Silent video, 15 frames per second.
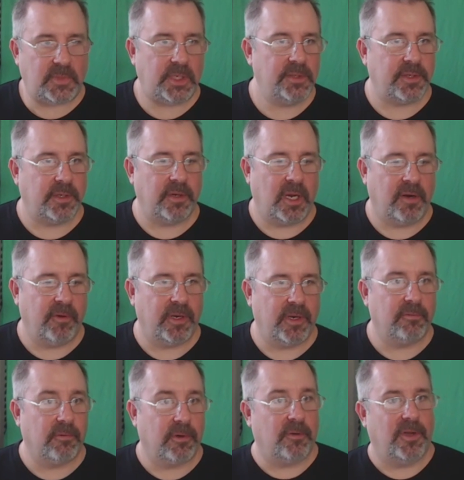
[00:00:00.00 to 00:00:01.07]
so every
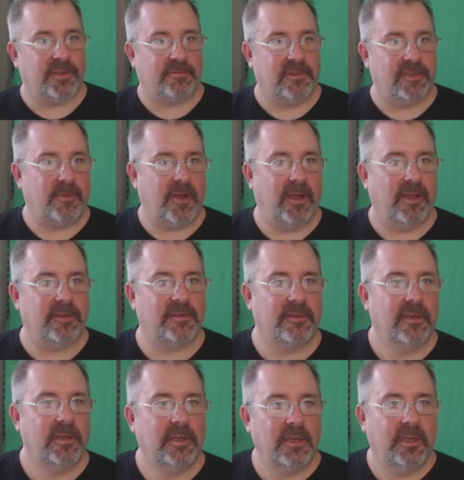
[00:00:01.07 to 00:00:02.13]
request response
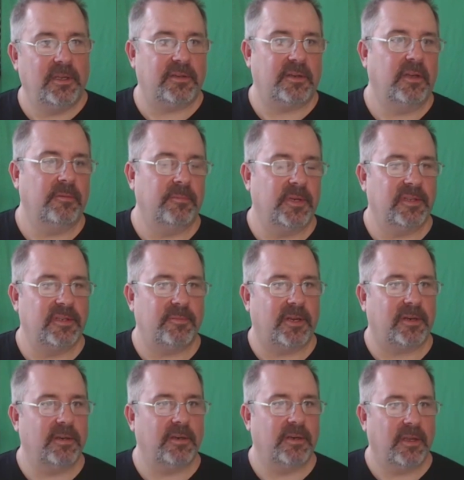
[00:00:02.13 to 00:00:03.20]
is going to be
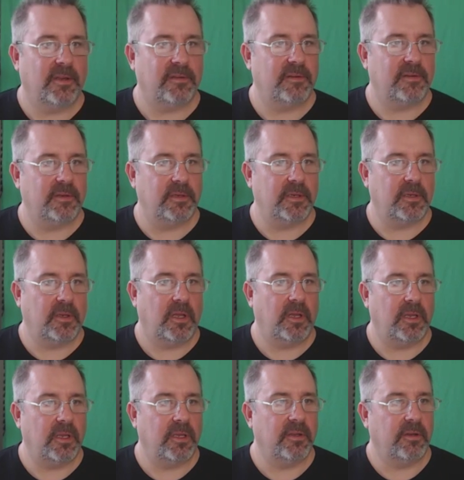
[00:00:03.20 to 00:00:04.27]
inspected against the
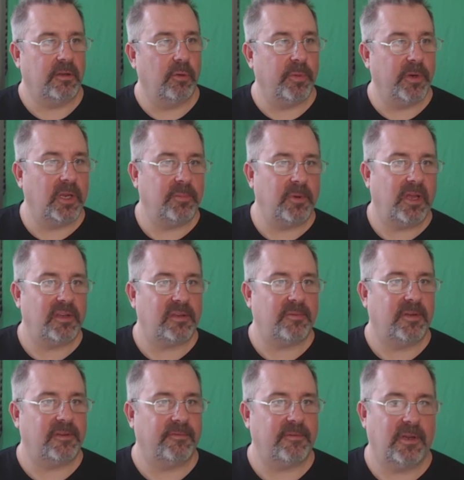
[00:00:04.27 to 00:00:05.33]
Open API
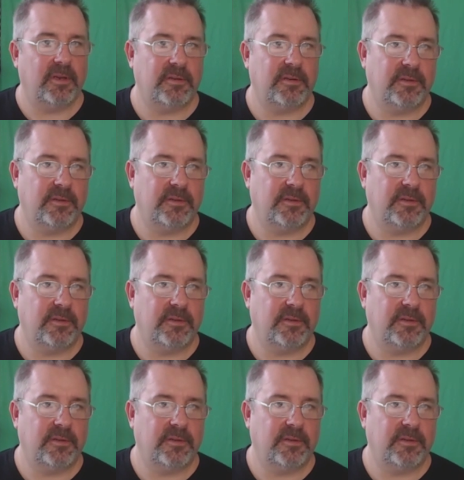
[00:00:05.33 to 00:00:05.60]
specification.